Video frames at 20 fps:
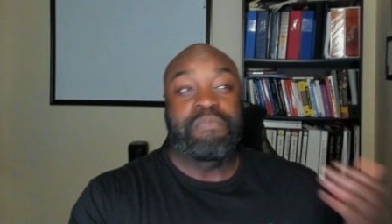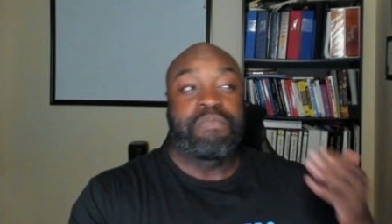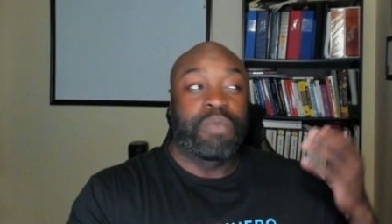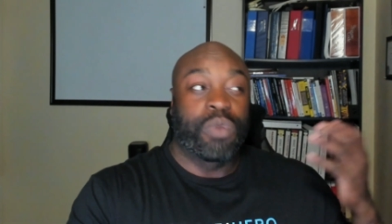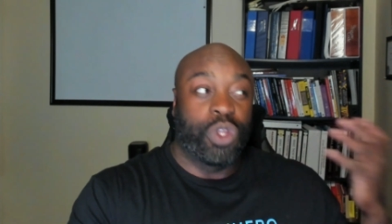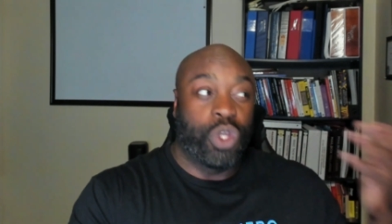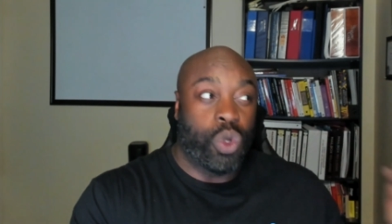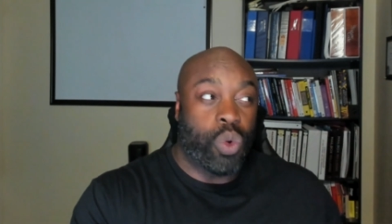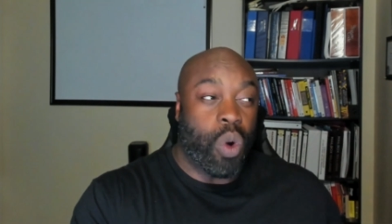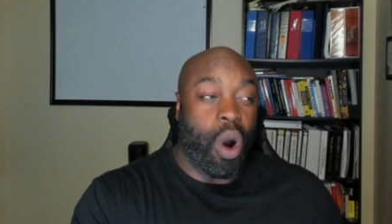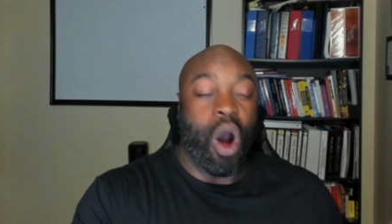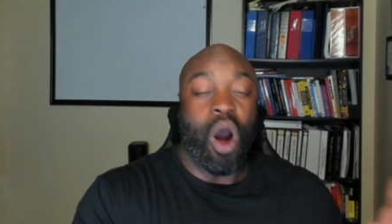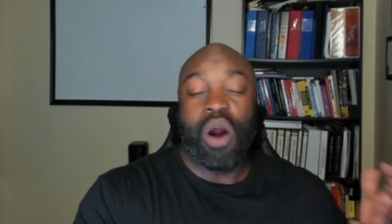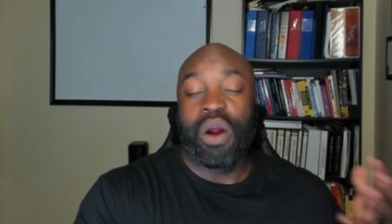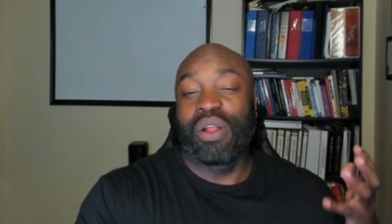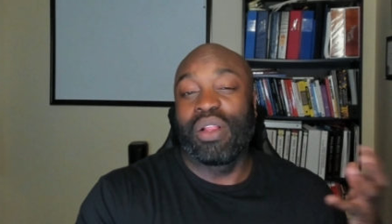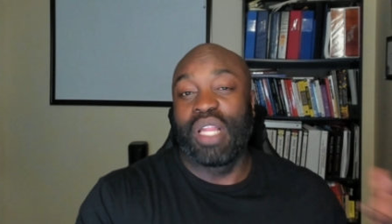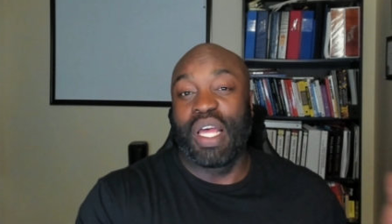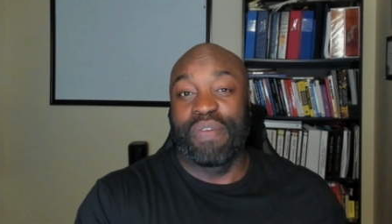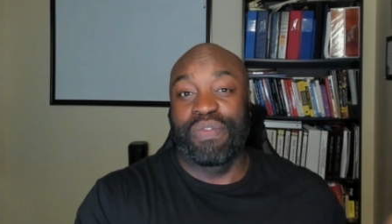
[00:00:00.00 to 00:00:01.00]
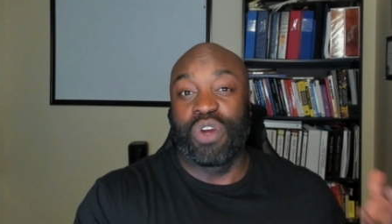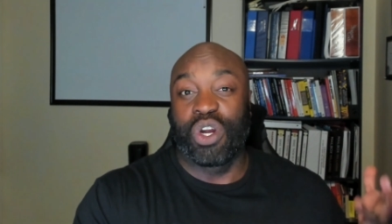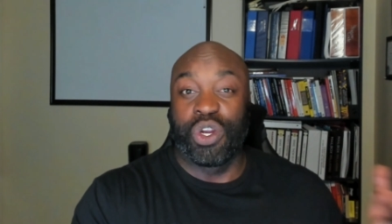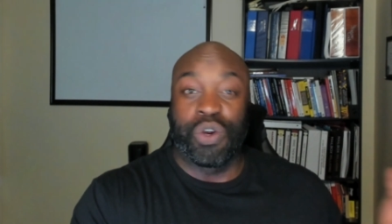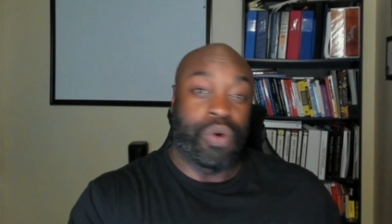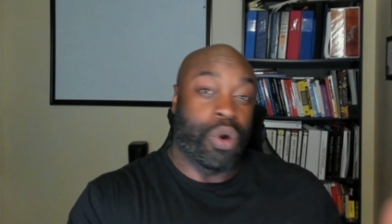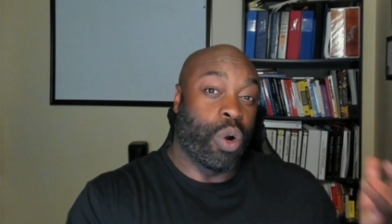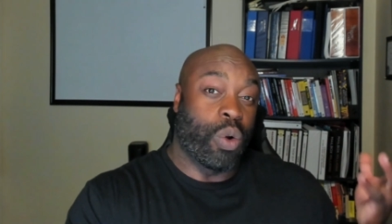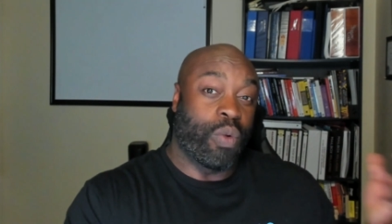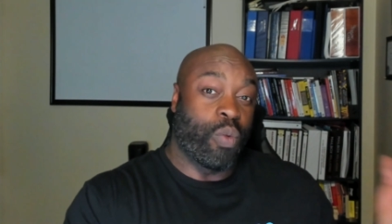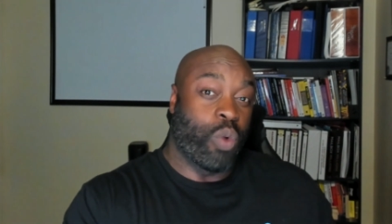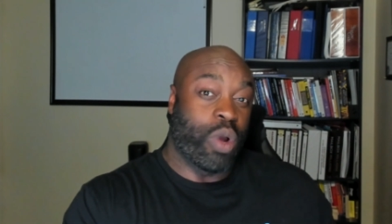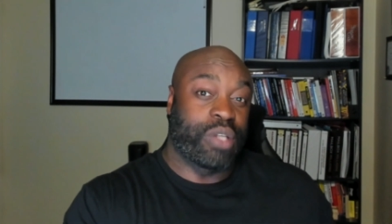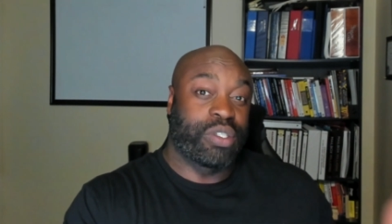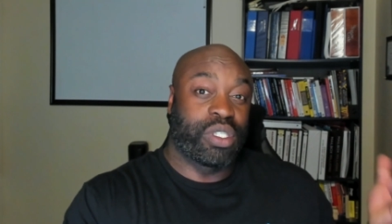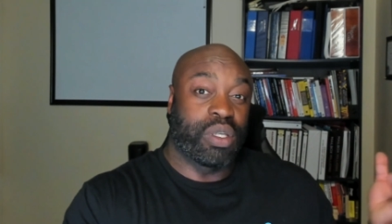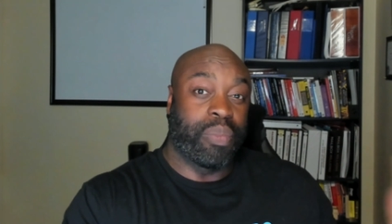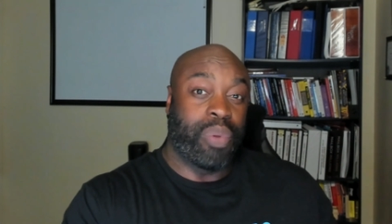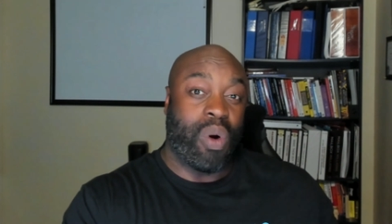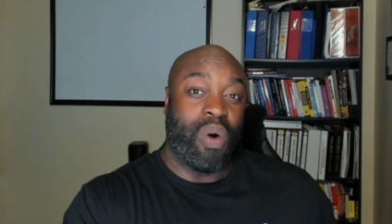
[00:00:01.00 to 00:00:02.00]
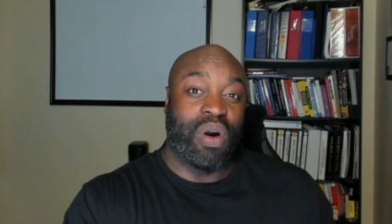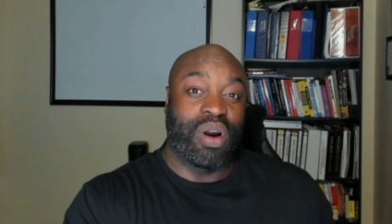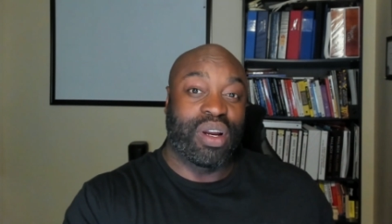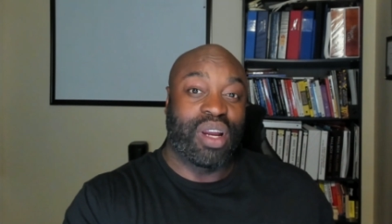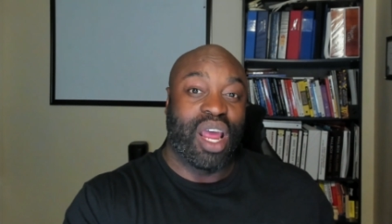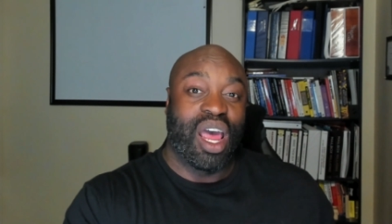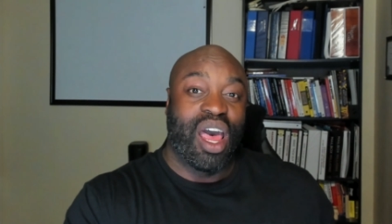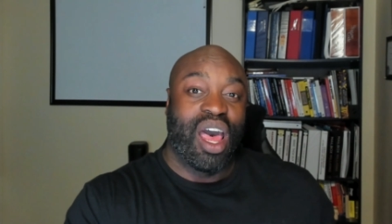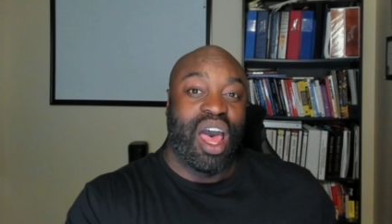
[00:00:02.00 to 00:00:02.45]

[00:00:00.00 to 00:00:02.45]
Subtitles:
you are left on your own with support.